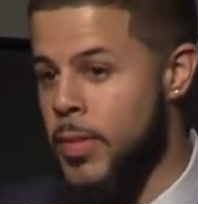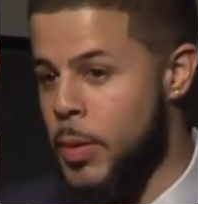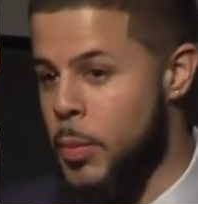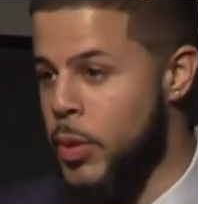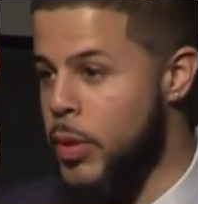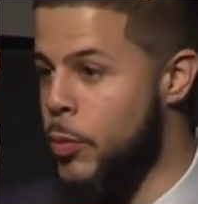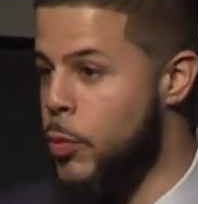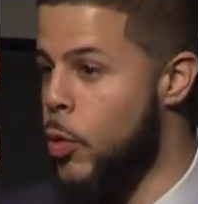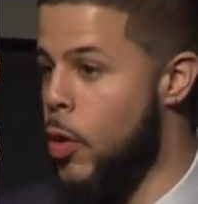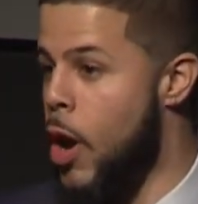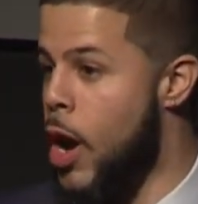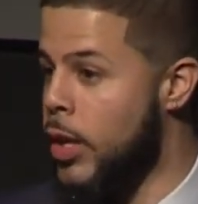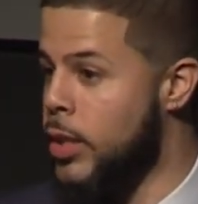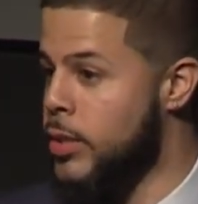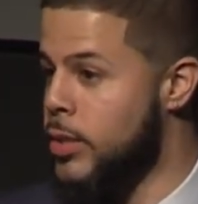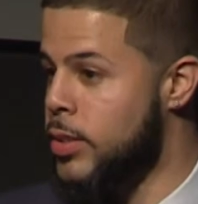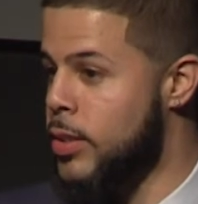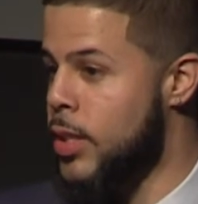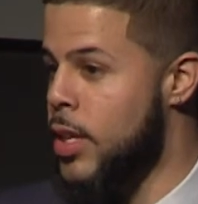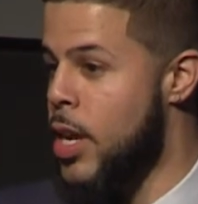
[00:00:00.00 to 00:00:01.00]
I mean, if we're
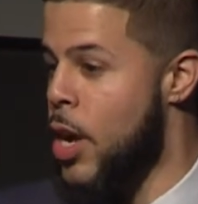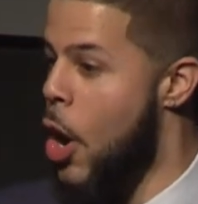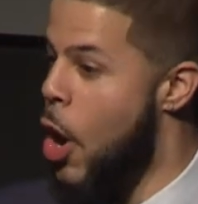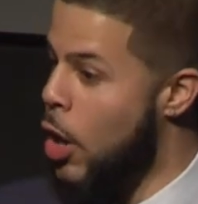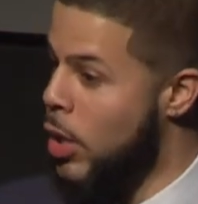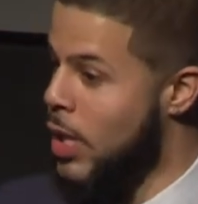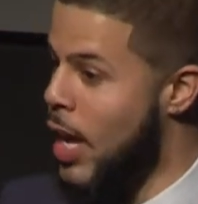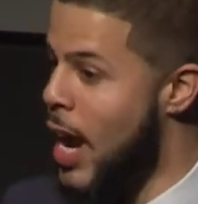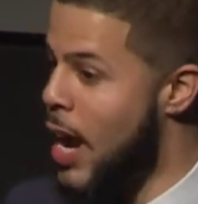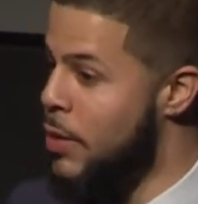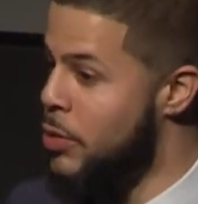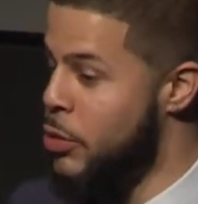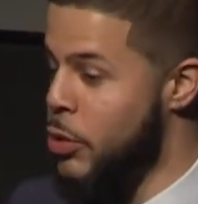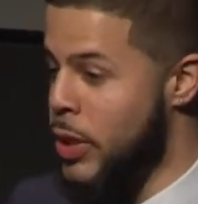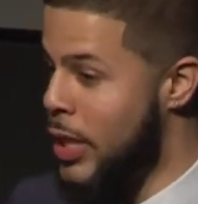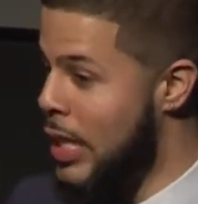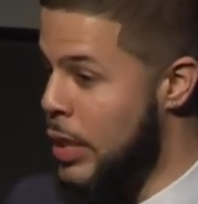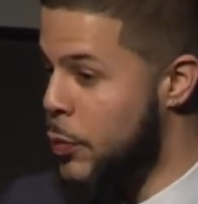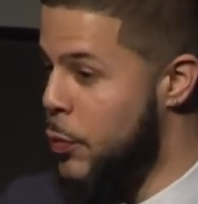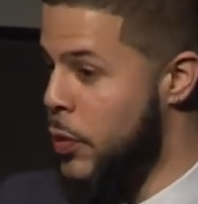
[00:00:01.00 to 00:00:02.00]
honest, our lives are
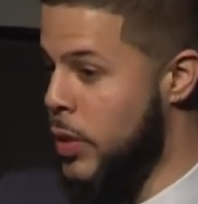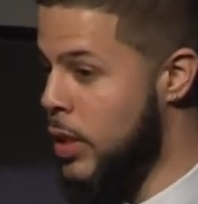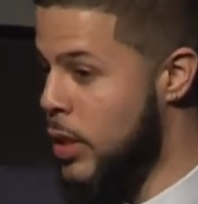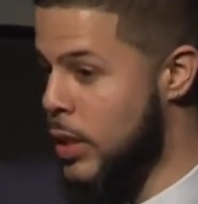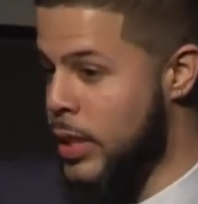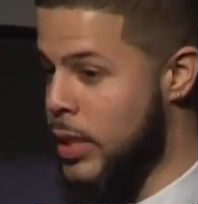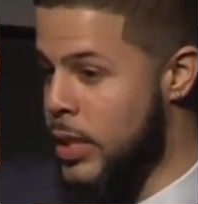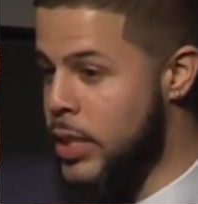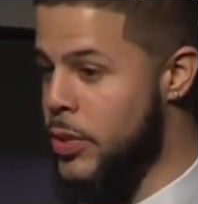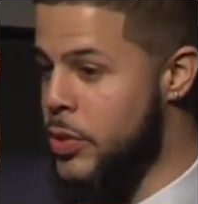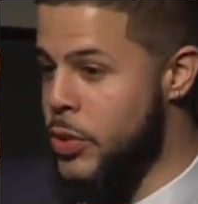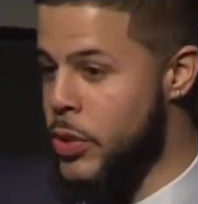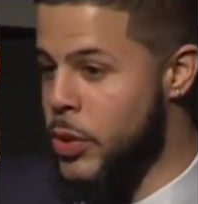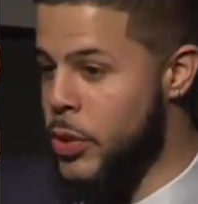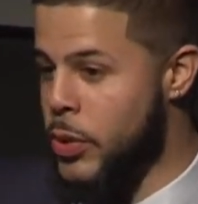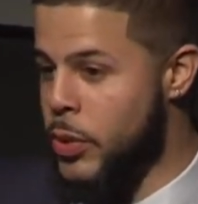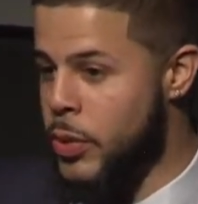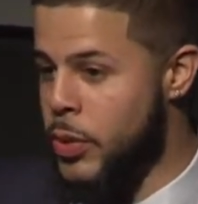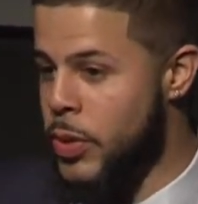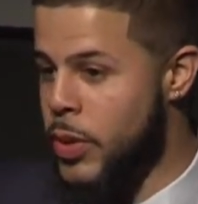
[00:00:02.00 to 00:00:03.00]
infinitely
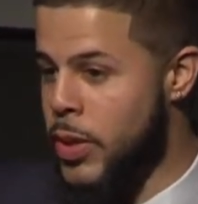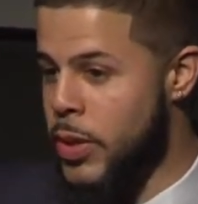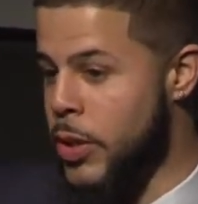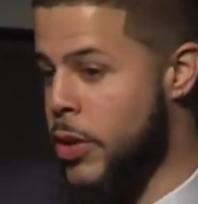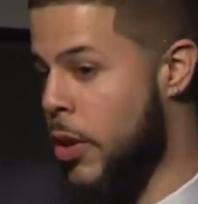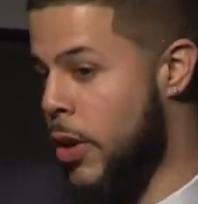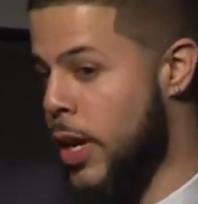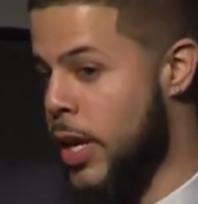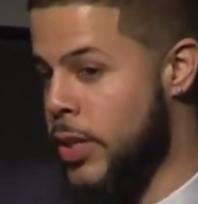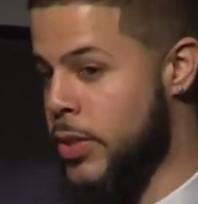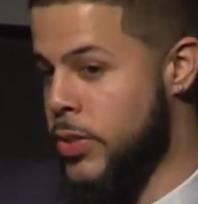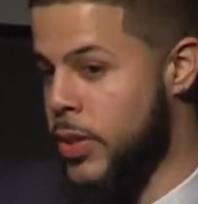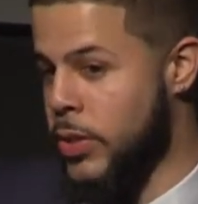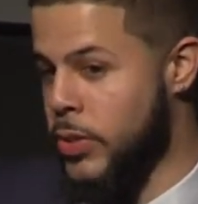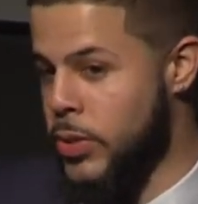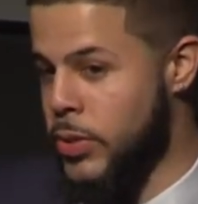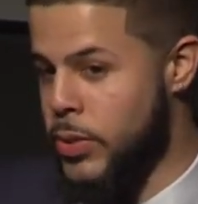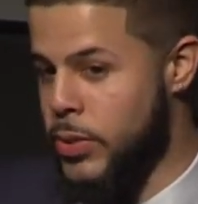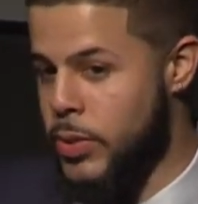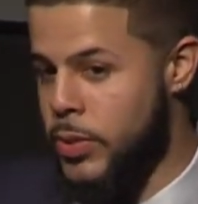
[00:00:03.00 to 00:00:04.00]
easier than our
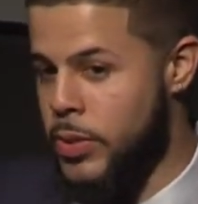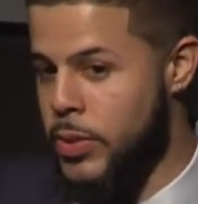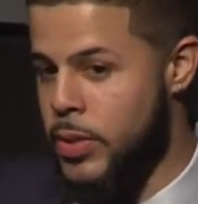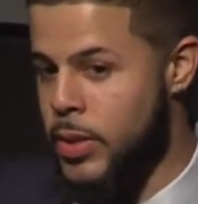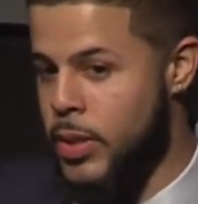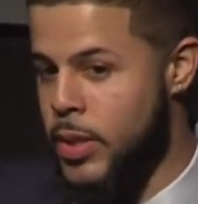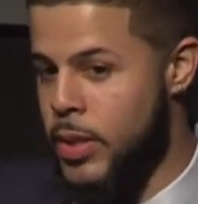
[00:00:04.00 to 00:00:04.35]
ancestors.